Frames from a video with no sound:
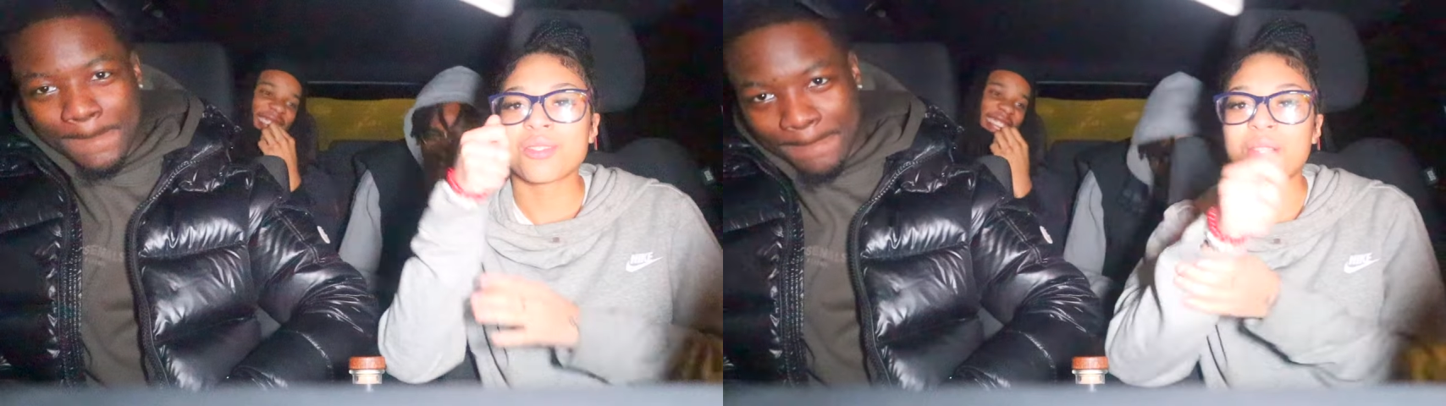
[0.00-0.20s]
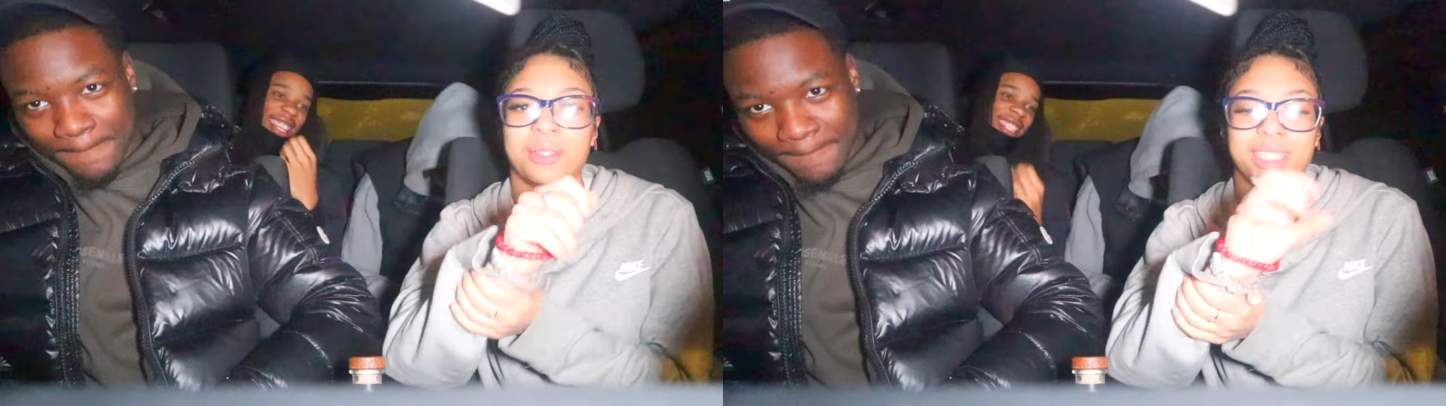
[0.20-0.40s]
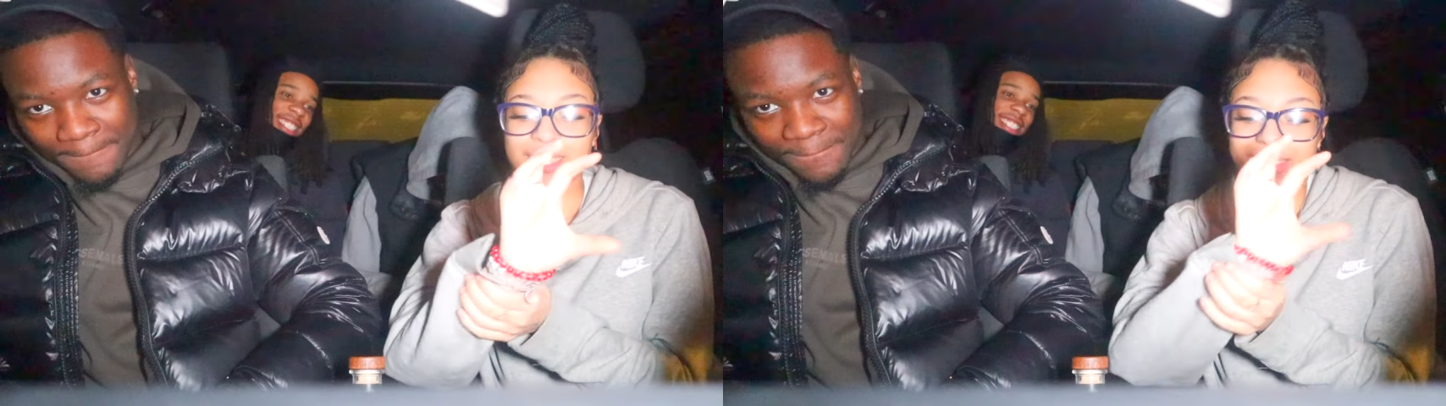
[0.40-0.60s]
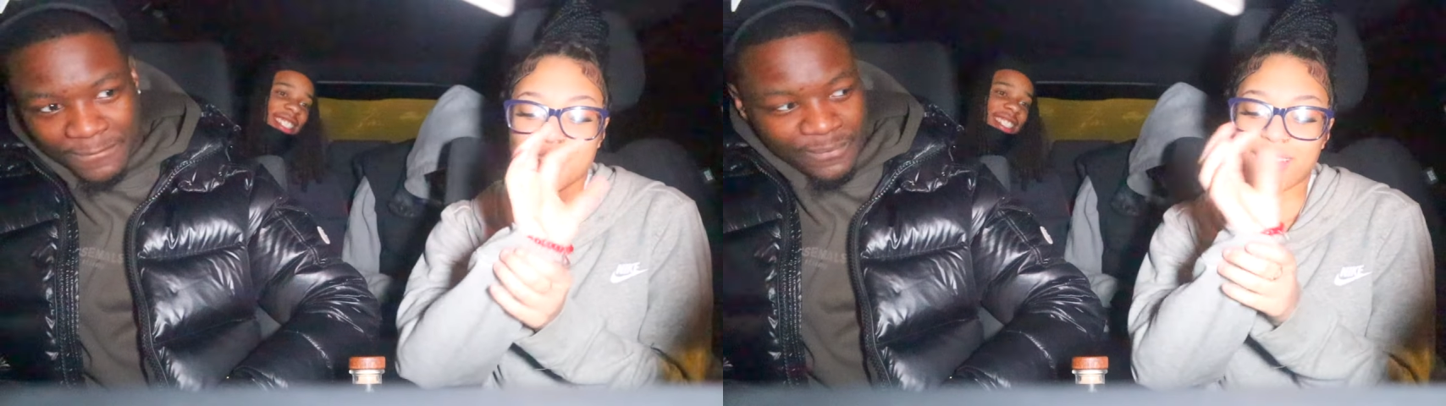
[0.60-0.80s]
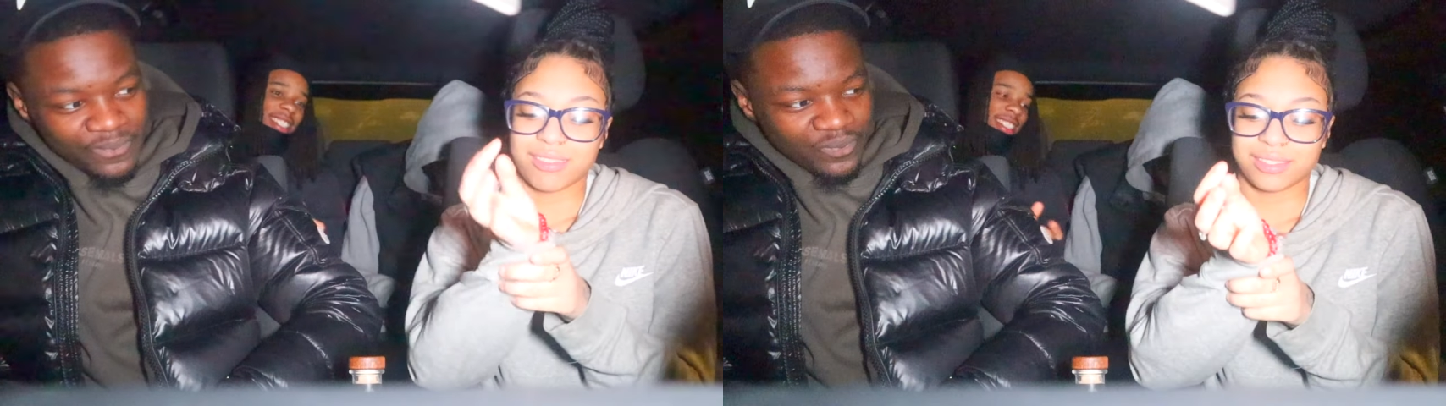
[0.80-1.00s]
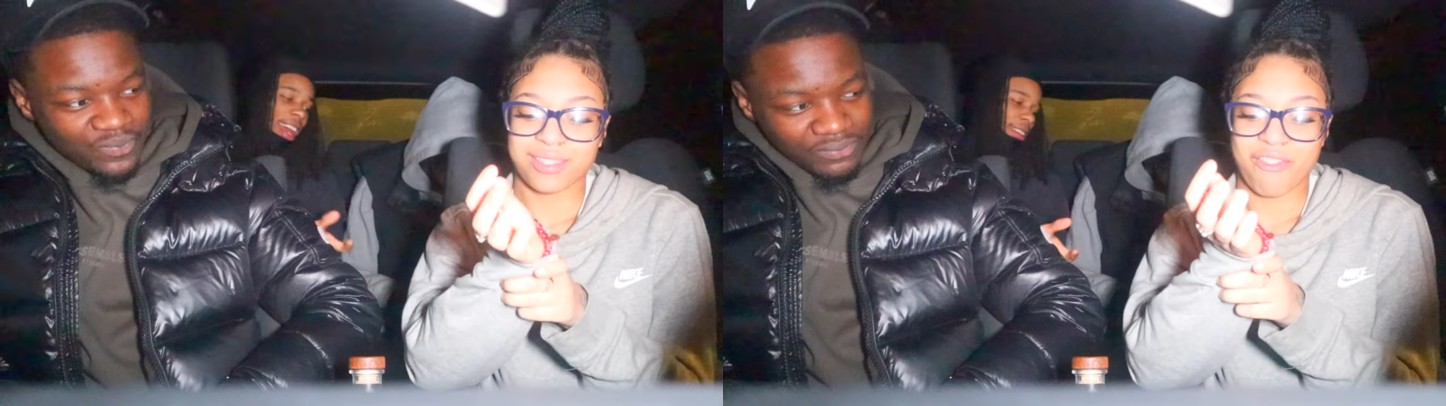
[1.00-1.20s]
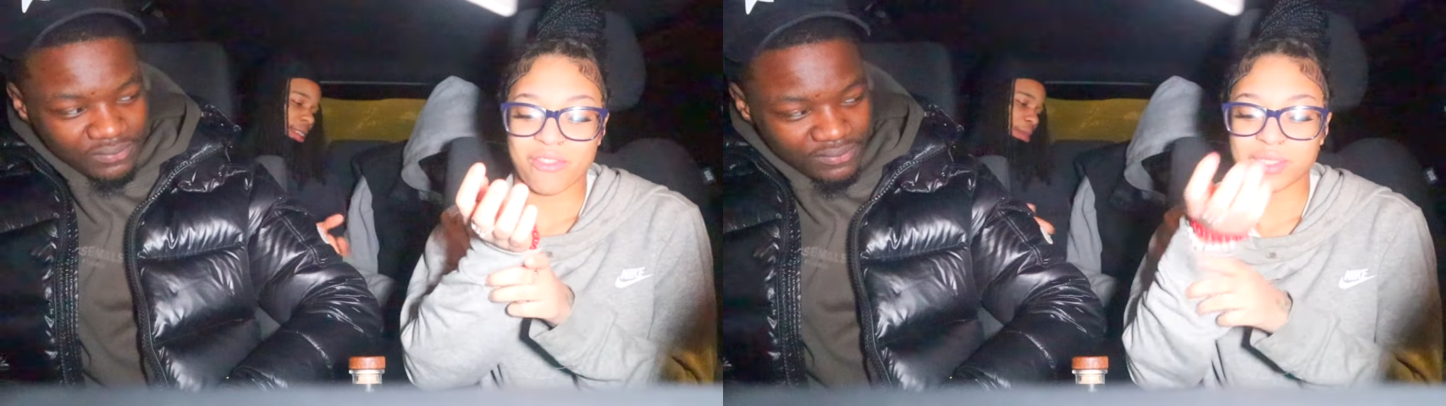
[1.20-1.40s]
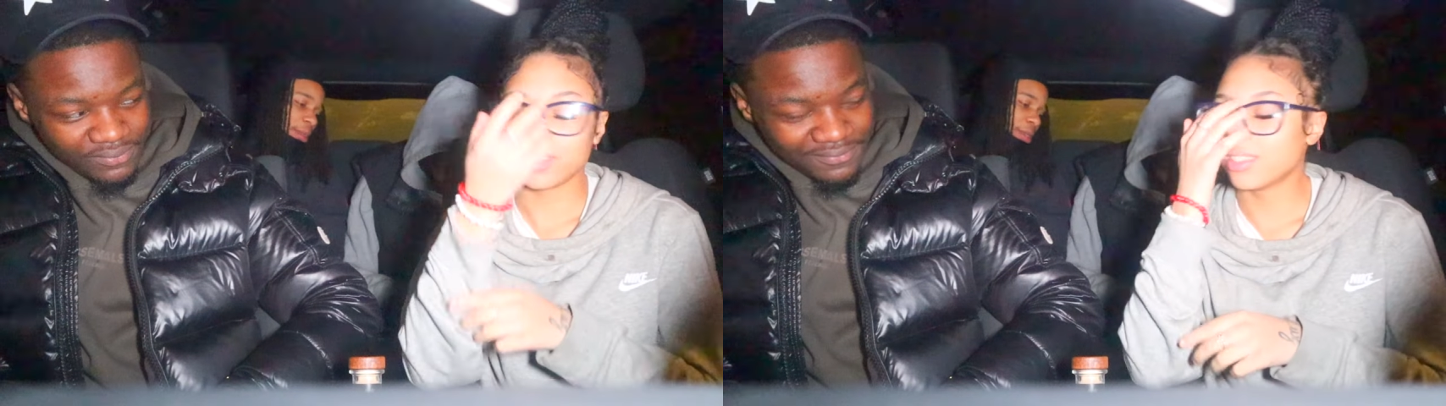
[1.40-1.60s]
Speaker 1: No way. She just dabbed
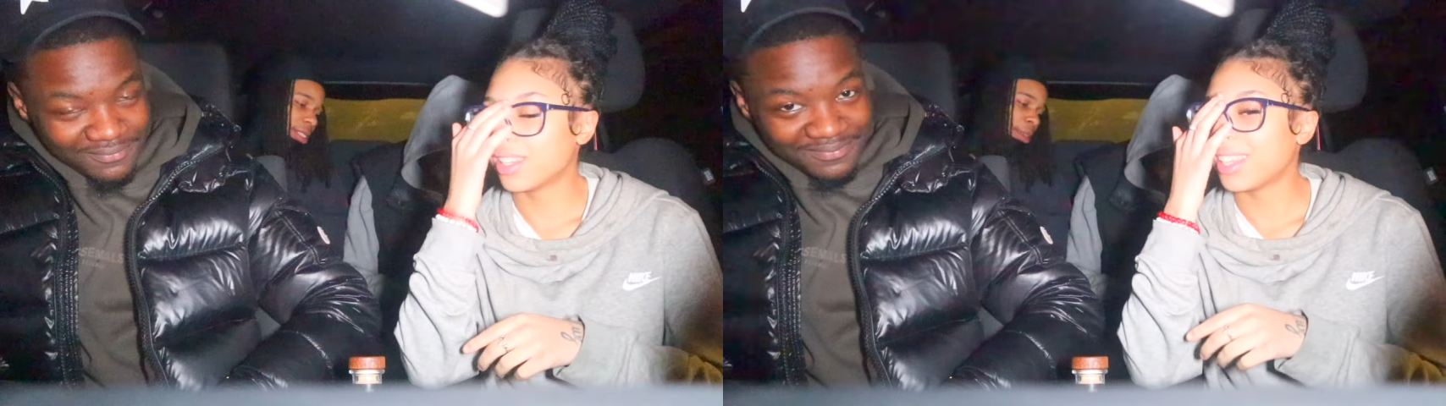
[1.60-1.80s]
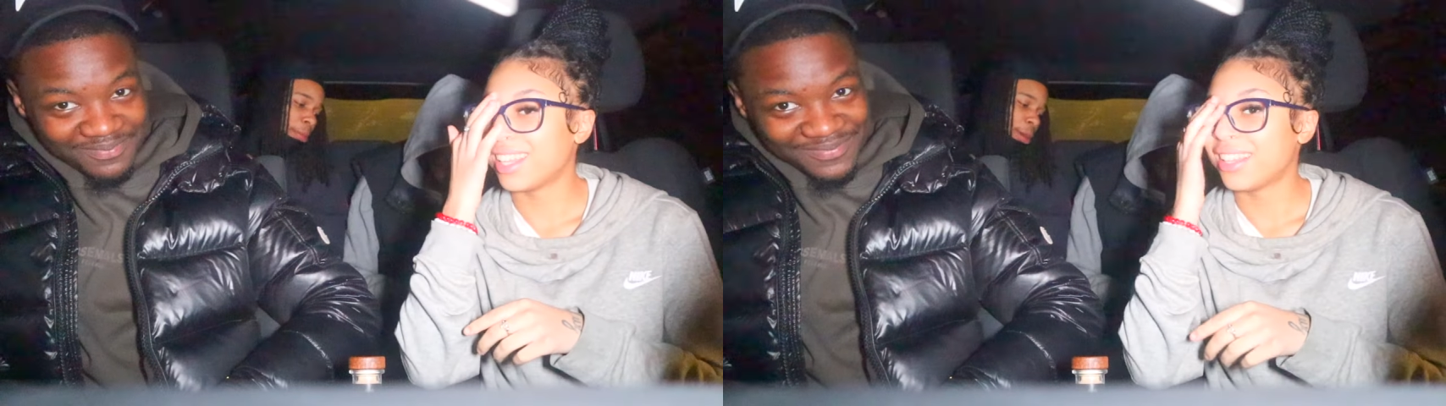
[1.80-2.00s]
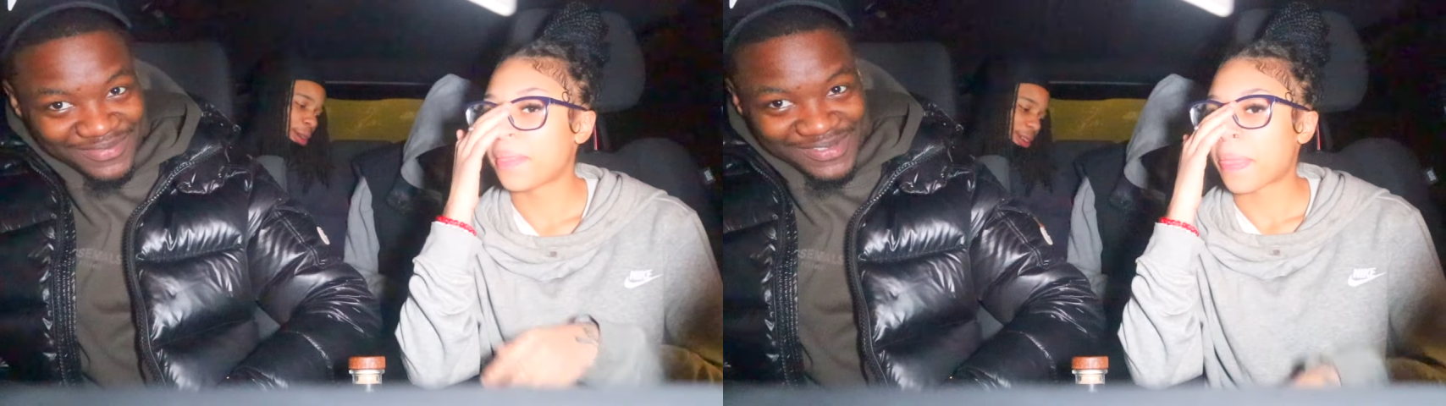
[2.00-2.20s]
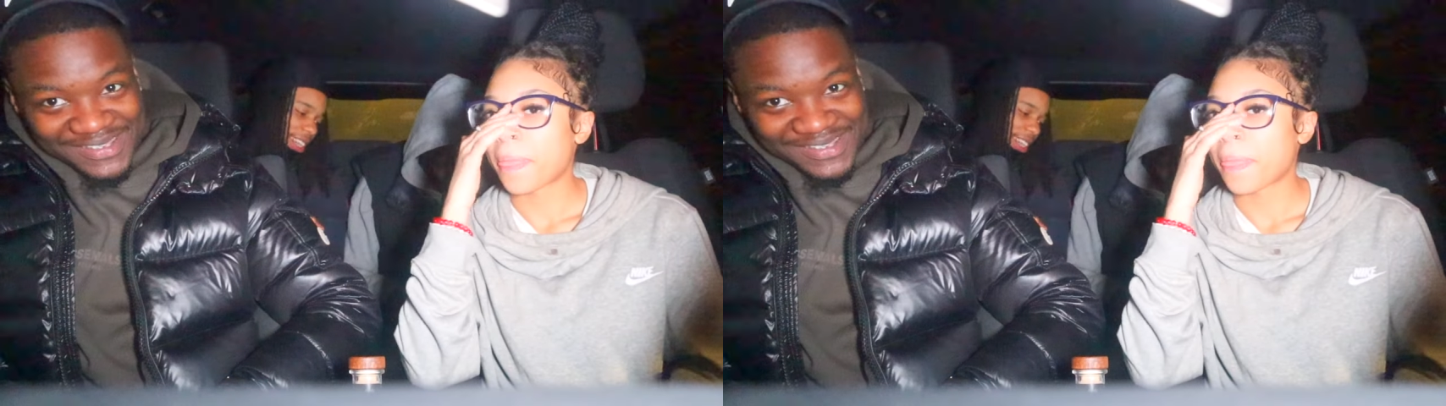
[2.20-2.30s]
him up with the pole